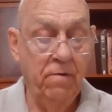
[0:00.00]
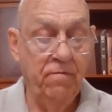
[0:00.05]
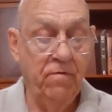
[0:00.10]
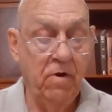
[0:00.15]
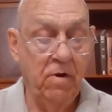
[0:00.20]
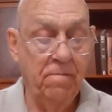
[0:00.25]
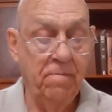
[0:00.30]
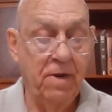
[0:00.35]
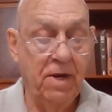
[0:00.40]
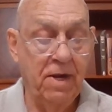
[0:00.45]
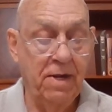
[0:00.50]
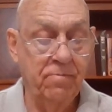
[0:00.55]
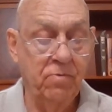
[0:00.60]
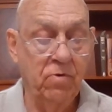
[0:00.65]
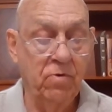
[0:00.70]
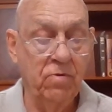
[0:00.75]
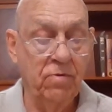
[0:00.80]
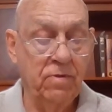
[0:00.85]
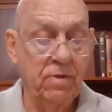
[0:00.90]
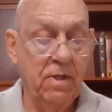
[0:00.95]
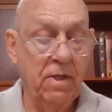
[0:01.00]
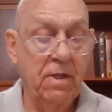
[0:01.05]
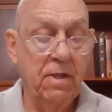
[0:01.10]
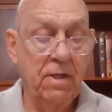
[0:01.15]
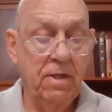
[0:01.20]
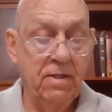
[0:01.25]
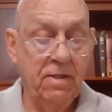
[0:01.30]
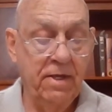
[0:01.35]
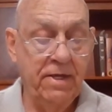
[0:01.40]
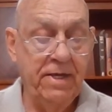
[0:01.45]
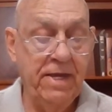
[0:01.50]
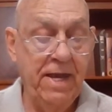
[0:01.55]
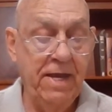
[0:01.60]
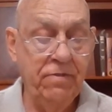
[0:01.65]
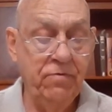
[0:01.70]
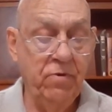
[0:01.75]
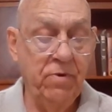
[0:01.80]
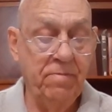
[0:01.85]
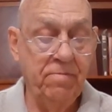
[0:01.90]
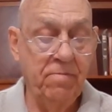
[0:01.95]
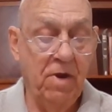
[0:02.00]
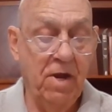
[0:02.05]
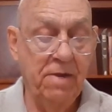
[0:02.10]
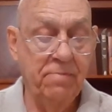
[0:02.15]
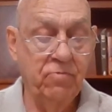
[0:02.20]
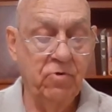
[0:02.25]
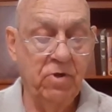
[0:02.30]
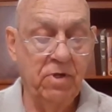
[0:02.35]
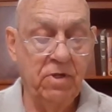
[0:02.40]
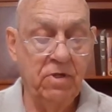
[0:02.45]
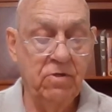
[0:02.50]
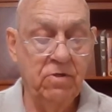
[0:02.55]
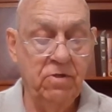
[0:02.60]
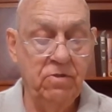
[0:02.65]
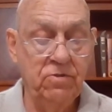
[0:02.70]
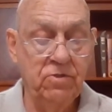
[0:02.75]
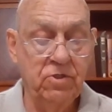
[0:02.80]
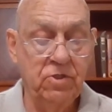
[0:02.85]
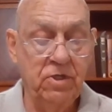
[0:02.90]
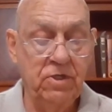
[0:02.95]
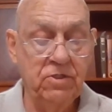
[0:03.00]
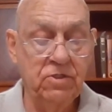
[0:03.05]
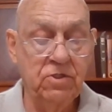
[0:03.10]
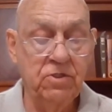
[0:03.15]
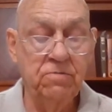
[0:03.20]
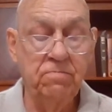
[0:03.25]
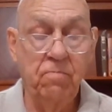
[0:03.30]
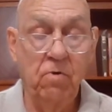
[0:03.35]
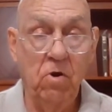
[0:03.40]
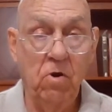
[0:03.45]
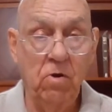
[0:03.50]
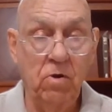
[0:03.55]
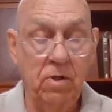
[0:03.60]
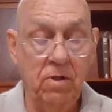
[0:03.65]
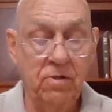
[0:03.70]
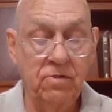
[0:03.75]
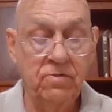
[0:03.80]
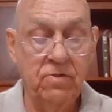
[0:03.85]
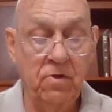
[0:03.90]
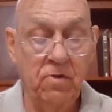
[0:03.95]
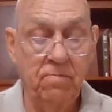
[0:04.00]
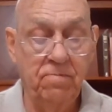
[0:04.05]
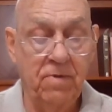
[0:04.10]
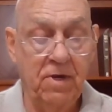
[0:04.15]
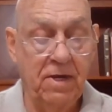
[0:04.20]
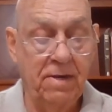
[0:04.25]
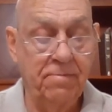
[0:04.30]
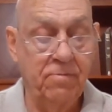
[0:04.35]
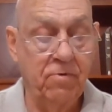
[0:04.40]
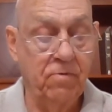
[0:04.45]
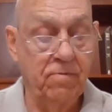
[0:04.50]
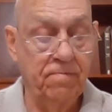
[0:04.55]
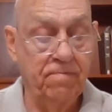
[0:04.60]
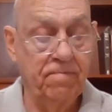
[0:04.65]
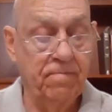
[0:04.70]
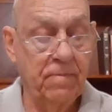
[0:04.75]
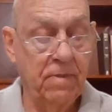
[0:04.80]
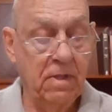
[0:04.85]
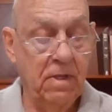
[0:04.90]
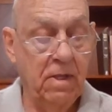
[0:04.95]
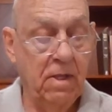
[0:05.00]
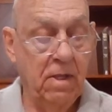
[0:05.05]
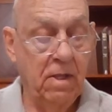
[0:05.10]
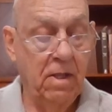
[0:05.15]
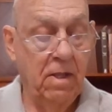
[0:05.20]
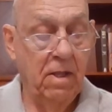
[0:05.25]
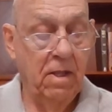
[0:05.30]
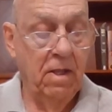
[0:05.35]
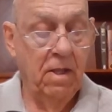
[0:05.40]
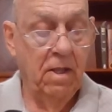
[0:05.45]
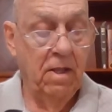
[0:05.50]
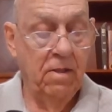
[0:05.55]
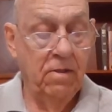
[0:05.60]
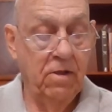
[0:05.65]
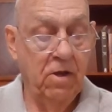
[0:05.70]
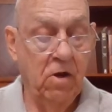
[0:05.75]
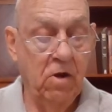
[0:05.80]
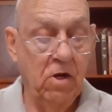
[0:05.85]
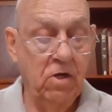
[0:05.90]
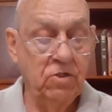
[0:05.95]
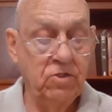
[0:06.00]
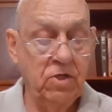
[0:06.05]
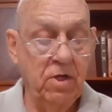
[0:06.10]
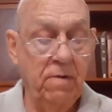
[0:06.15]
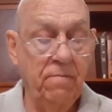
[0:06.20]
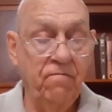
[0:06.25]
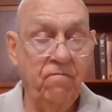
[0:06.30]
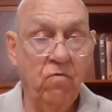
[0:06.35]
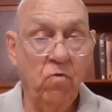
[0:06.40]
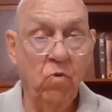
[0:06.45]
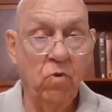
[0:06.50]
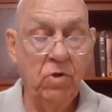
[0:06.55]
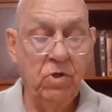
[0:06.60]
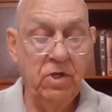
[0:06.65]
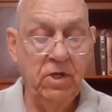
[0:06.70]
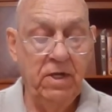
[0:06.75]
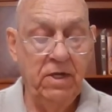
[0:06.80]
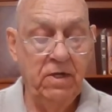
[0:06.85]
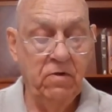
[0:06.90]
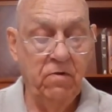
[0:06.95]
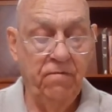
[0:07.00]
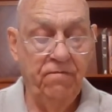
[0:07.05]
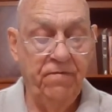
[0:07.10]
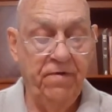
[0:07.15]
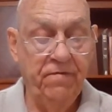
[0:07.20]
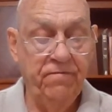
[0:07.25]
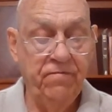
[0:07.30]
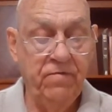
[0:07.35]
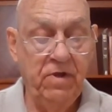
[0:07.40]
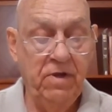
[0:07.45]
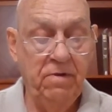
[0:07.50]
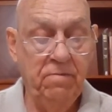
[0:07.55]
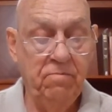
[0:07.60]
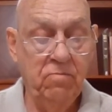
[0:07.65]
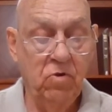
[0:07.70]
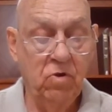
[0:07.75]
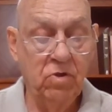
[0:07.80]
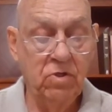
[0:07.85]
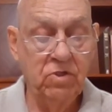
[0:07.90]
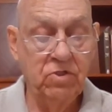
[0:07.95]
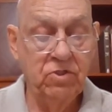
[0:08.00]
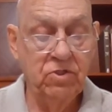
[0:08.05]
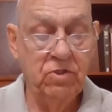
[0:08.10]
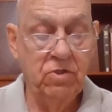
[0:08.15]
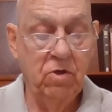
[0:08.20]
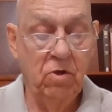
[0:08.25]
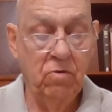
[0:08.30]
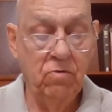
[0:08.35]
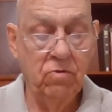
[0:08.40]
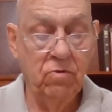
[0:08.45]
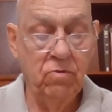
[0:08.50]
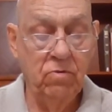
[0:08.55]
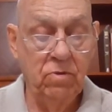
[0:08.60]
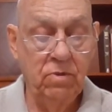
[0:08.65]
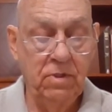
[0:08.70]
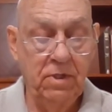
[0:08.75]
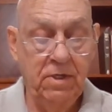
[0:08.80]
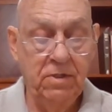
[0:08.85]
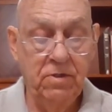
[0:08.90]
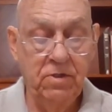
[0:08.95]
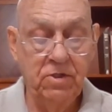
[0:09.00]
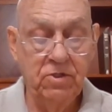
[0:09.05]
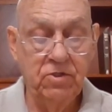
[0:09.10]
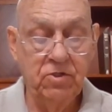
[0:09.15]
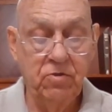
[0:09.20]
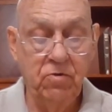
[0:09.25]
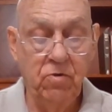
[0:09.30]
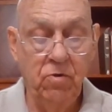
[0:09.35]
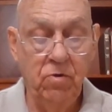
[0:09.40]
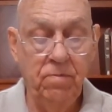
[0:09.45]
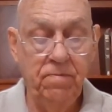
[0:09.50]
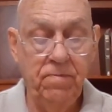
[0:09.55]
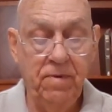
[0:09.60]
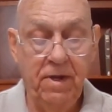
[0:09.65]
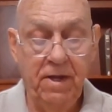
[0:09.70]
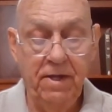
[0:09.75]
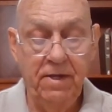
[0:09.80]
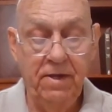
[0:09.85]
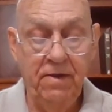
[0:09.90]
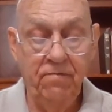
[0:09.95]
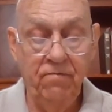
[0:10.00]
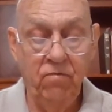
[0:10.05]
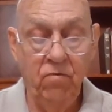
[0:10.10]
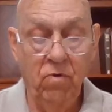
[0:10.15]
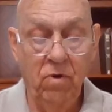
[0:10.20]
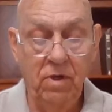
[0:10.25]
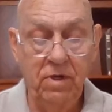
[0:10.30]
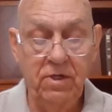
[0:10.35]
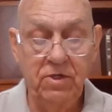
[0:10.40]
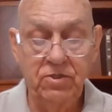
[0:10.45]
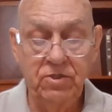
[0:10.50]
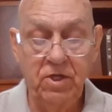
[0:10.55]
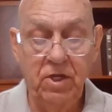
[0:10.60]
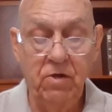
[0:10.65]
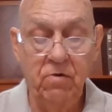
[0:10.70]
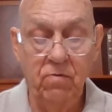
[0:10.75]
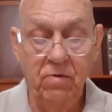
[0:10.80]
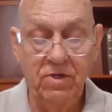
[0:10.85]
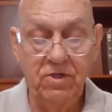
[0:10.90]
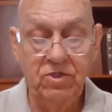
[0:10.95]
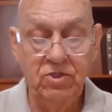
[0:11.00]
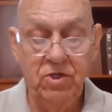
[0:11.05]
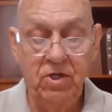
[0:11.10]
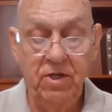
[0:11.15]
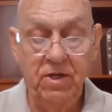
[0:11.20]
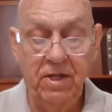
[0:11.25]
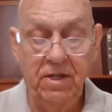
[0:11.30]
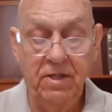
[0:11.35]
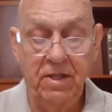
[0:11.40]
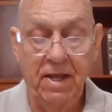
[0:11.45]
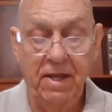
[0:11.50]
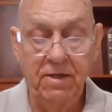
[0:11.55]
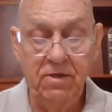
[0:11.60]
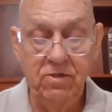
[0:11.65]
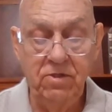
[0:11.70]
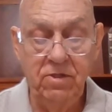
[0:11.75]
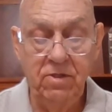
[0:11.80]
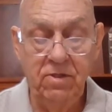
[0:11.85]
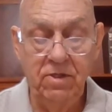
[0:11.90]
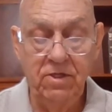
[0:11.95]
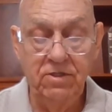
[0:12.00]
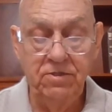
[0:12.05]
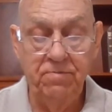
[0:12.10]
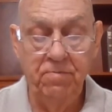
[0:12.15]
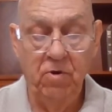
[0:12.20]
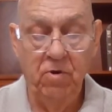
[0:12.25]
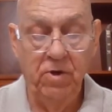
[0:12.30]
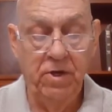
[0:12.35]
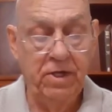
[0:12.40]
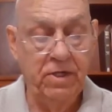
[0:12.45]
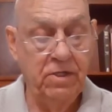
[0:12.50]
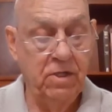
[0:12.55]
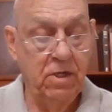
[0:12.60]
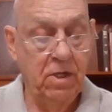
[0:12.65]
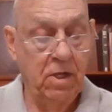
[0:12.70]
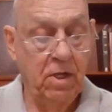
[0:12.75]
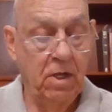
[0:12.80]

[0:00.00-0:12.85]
of our Bible. The Catholic Bible includes these as part of their Bible. There are some 14 or 15 books total in this group, and if one is interested in this period,